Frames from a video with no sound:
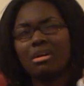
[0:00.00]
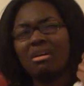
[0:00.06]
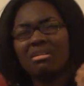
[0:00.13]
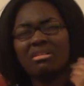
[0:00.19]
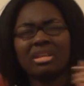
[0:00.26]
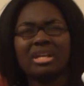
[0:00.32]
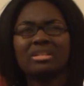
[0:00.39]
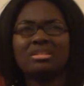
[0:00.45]

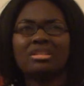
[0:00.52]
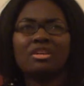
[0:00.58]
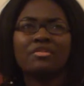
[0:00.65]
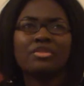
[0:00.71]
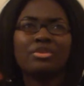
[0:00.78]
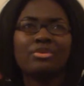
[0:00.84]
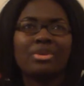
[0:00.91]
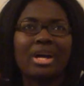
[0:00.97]
all that
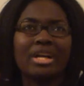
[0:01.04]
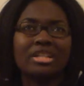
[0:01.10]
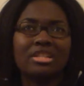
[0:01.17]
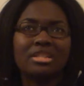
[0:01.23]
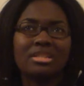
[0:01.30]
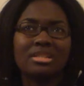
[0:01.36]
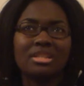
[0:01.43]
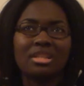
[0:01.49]
stuff, so I
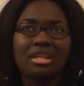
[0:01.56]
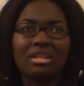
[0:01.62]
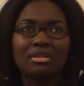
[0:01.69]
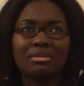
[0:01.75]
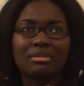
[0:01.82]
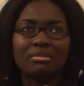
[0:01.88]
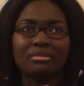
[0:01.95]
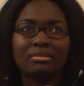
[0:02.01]
just think